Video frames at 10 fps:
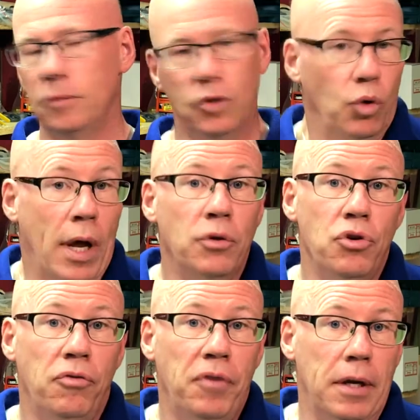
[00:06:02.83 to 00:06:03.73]
go down
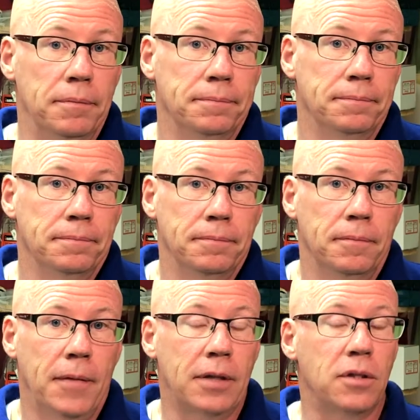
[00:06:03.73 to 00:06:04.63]
two feet.
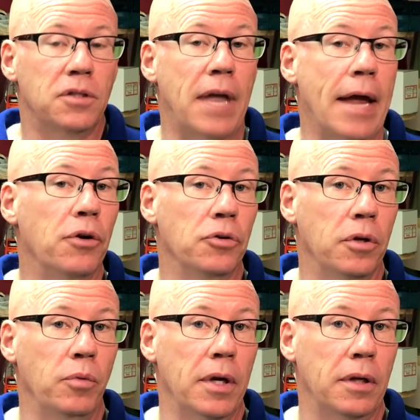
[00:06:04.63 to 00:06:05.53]
That's the standard
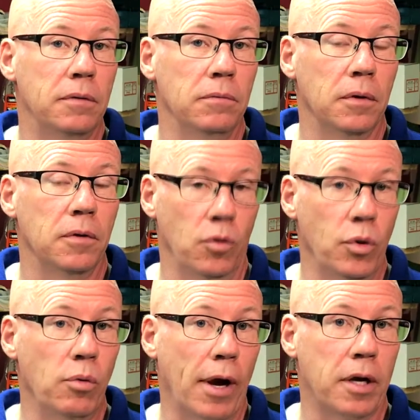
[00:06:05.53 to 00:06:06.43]
that we, uh, that
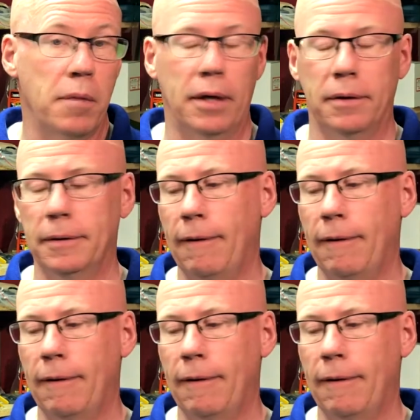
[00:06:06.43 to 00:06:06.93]
we recommend.